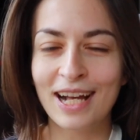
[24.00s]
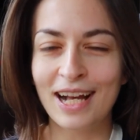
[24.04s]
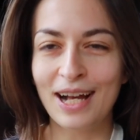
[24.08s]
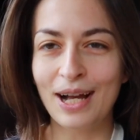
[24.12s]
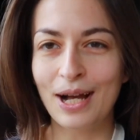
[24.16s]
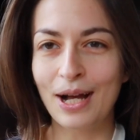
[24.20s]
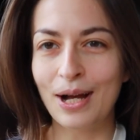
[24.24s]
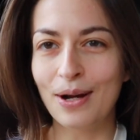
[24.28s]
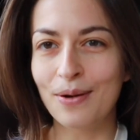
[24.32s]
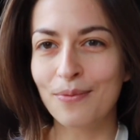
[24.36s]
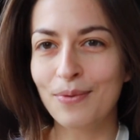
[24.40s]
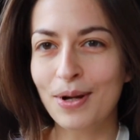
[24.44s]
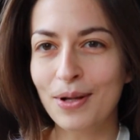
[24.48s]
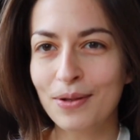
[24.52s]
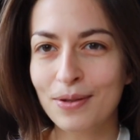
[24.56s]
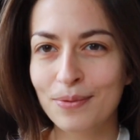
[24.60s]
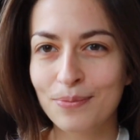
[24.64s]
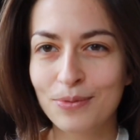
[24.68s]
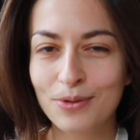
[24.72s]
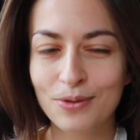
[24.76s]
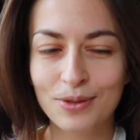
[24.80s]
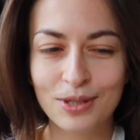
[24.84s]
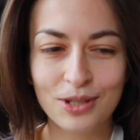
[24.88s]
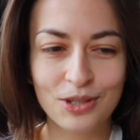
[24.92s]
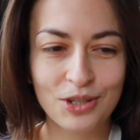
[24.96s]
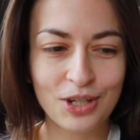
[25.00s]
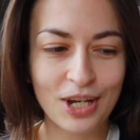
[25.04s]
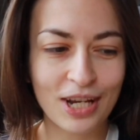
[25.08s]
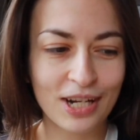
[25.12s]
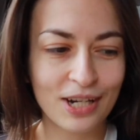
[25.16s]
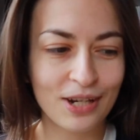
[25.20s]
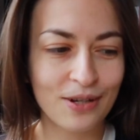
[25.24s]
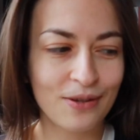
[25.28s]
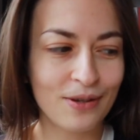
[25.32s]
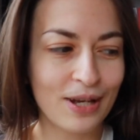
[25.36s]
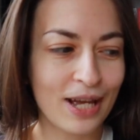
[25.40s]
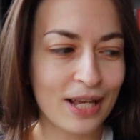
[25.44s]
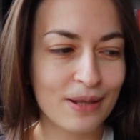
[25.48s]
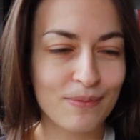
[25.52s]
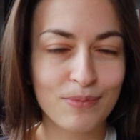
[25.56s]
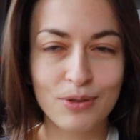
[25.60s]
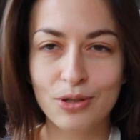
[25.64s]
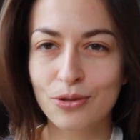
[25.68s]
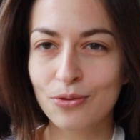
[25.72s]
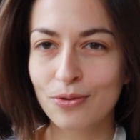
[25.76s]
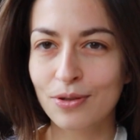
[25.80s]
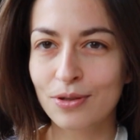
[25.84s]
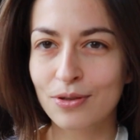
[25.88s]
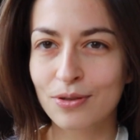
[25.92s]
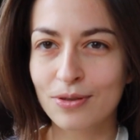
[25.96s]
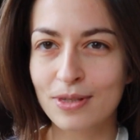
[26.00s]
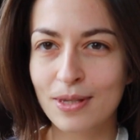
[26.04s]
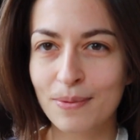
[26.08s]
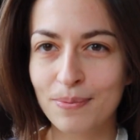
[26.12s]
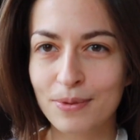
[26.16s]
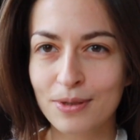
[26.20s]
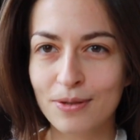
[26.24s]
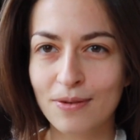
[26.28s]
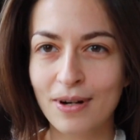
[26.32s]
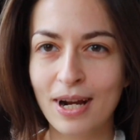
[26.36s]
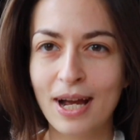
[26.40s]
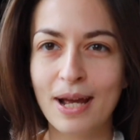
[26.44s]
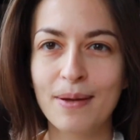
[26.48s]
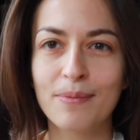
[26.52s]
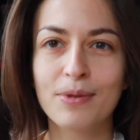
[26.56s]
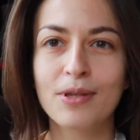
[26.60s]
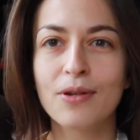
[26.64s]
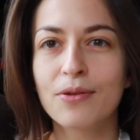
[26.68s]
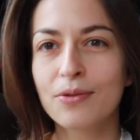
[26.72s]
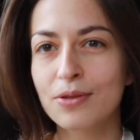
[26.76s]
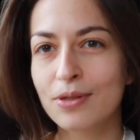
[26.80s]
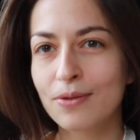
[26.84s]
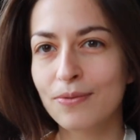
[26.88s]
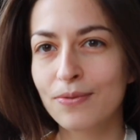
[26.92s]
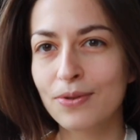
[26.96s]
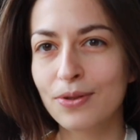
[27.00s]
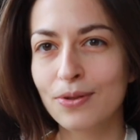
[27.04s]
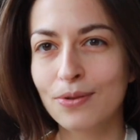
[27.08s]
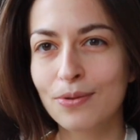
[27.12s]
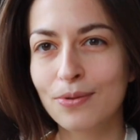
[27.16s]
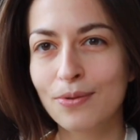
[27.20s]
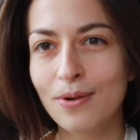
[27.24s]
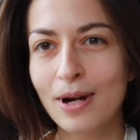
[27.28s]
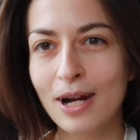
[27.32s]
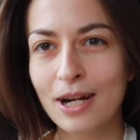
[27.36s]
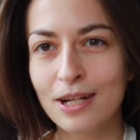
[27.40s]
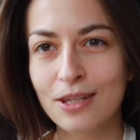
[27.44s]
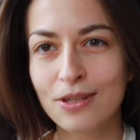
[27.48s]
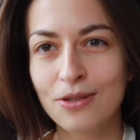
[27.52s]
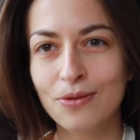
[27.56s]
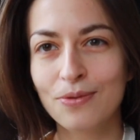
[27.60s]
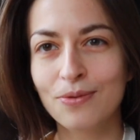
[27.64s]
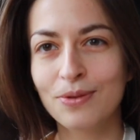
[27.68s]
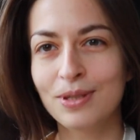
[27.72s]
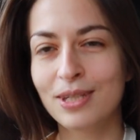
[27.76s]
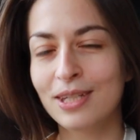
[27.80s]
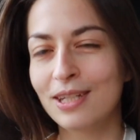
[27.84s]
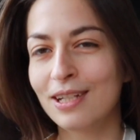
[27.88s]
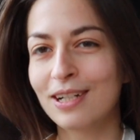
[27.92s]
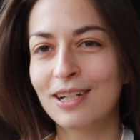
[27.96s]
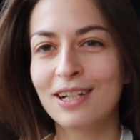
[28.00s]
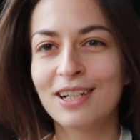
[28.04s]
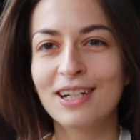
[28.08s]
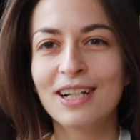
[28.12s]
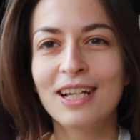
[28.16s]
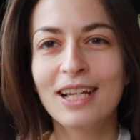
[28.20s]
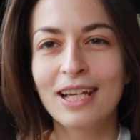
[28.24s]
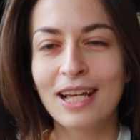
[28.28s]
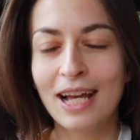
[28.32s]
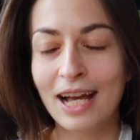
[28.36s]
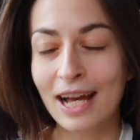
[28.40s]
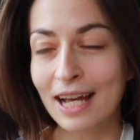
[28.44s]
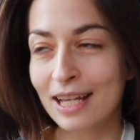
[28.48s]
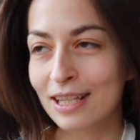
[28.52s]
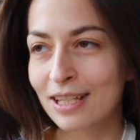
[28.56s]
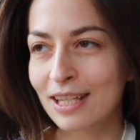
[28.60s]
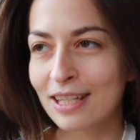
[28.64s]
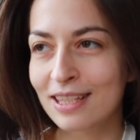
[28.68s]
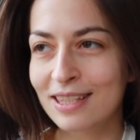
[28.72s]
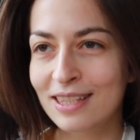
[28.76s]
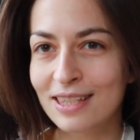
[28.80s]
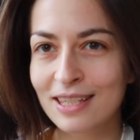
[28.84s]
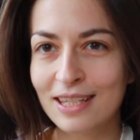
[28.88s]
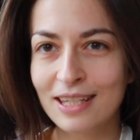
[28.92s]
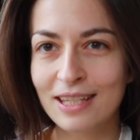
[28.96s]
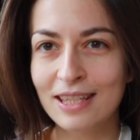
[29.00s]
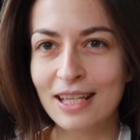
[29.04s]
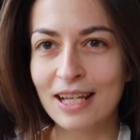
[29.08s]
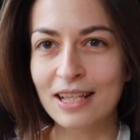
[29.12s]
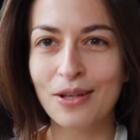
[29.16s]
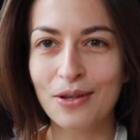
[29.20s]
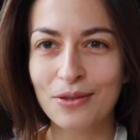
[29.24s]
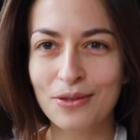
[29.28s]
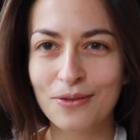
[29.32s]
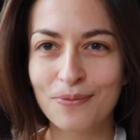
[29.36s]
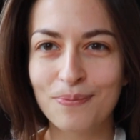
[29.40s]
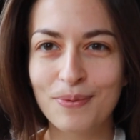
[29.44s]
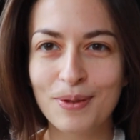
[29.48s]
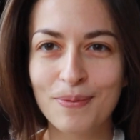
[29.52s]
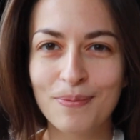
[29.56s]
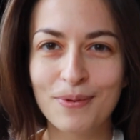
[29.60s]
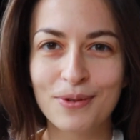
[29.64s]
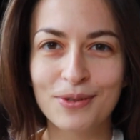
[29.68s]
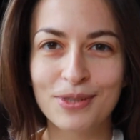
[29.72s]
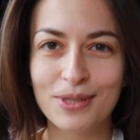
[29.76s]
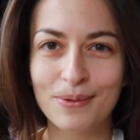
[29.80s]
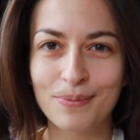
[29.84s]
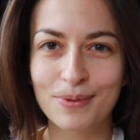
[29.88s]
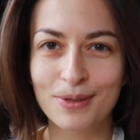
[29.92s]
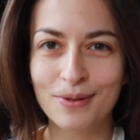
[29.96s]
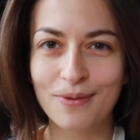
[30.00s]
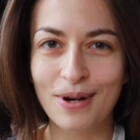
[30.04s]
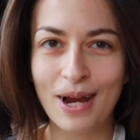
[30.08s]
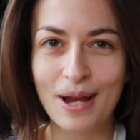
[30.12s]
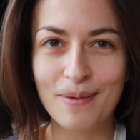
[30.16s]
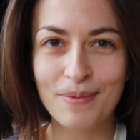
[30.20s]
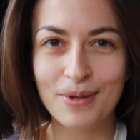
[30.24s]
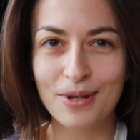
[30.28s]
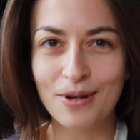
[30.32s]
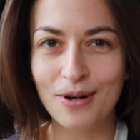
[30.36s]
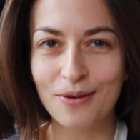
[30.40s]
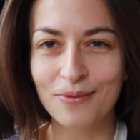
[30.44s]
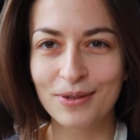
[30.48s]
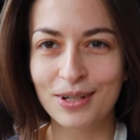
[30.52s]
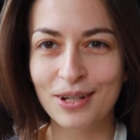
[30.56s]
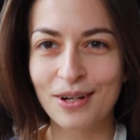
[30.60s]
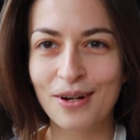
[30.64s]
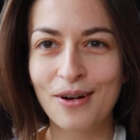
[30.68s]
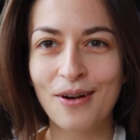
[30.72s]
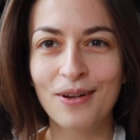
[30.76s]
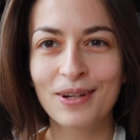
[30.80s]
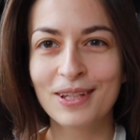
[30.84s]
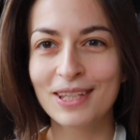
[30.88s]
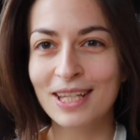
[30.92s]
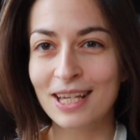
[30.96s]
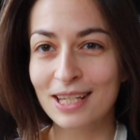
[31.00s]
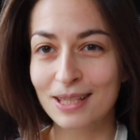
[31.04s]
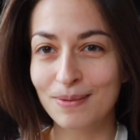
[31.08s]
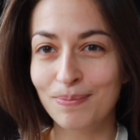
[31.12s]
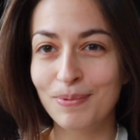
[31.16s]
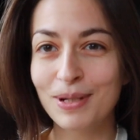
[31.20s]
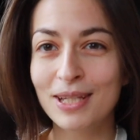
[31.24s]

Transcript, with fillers: Uh, welcome to the channel and be sure to subscribe. Those of you who are new here, I can see that a lot of people subscribing over the holidays.